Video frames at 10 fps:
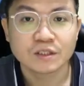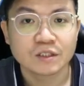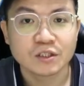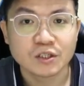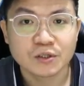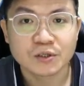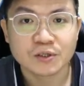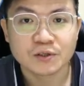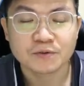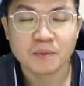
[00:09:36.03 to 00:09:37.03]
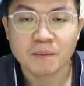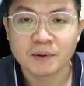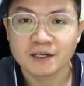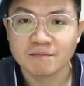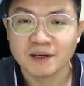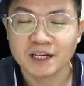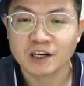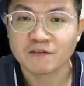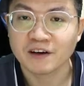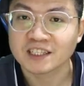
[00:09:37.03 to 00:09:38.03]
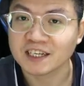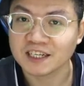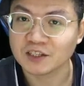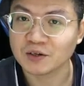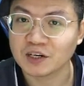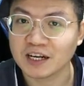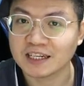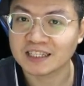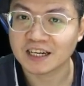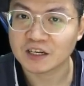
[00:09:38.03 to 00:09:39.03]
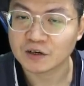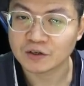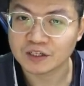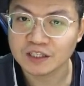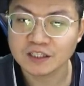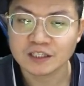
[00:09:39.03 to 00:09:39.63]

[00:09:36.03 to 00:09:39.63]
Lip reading: Do you still remember the meaning of ascending order and descending order?